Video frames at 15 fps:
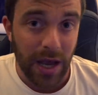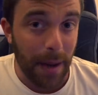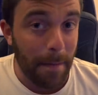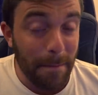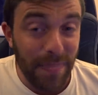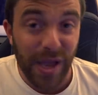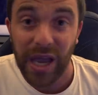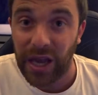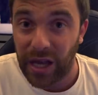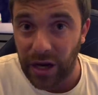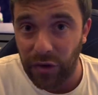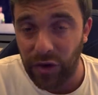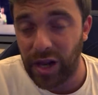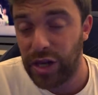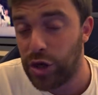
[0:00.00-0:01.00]
a big,
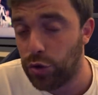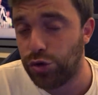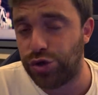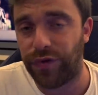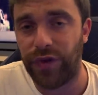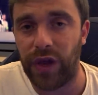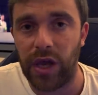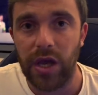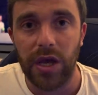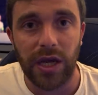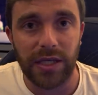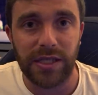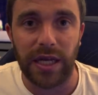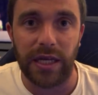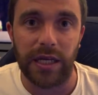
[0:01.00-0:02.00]
really huge fee
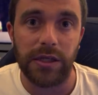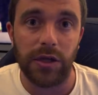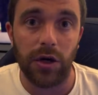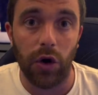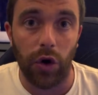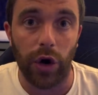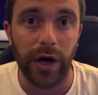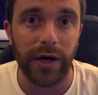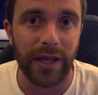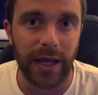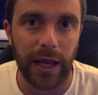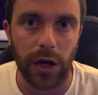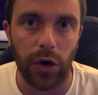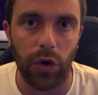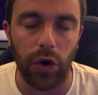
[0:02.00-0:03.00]
is needed, or they
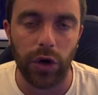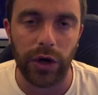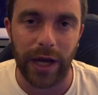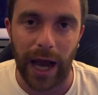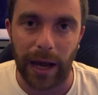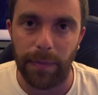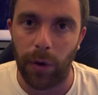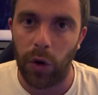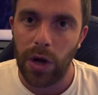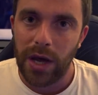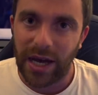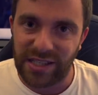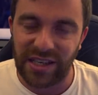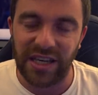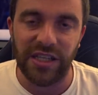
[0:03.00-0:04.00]
can go on Gakpo
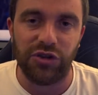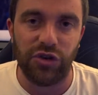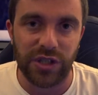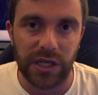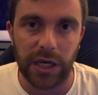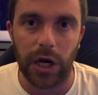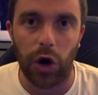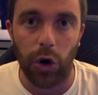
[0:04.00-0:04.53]
as an interesting